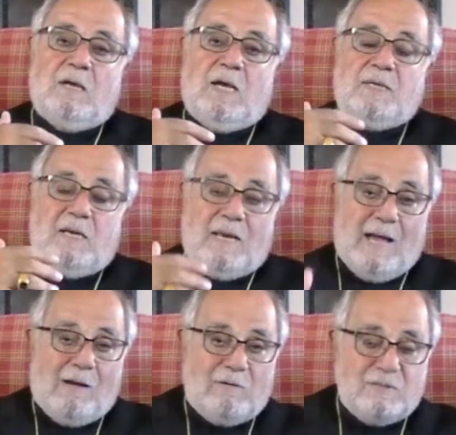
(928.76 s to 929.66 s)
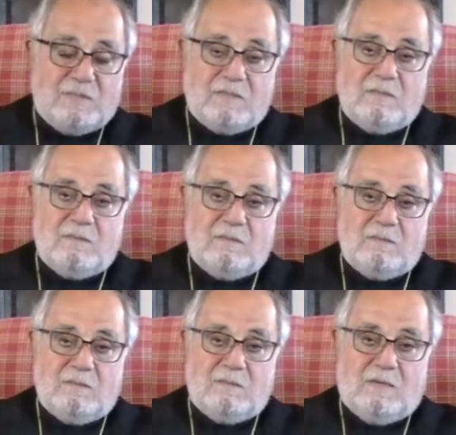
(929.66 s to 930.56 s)
and allows
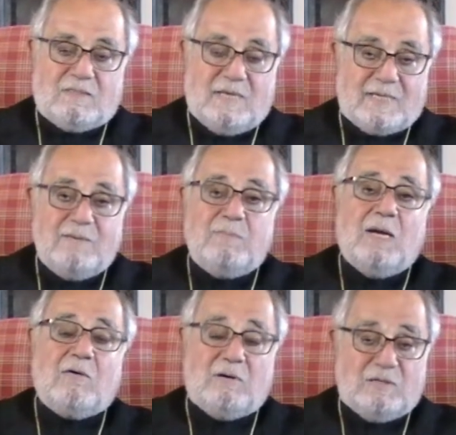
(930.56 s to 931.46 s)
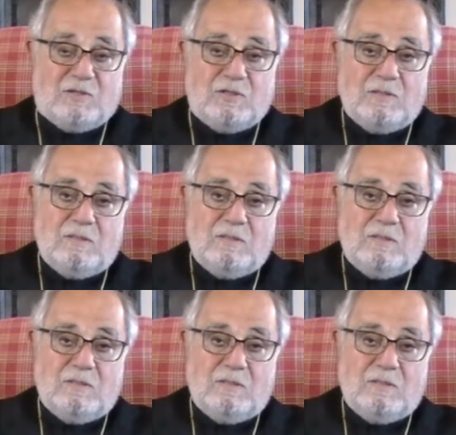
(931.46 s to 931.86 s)
a second marriage.